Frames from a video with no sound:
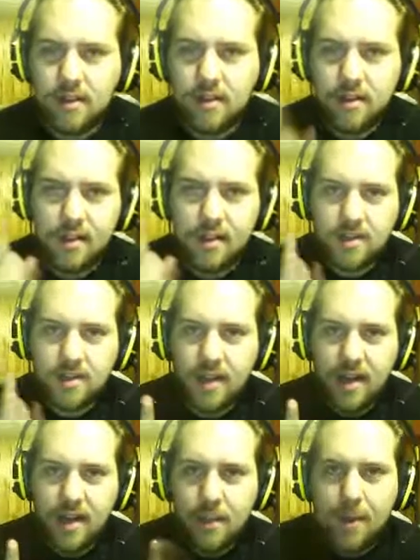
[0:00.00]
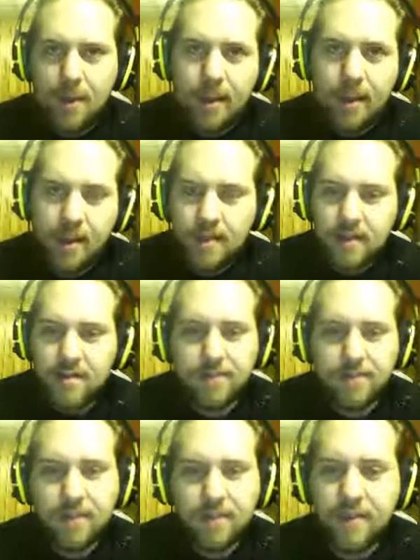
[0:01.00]
That's what I name my Eradicates.
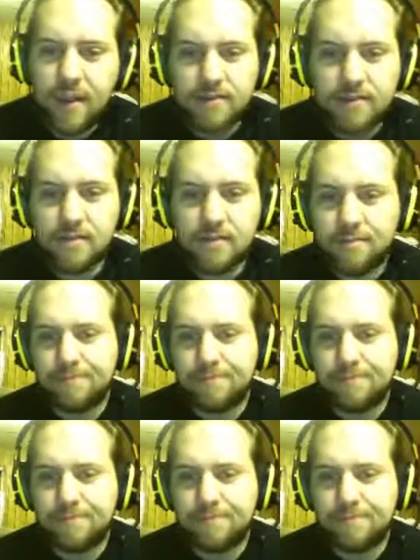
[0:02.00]
Fangs.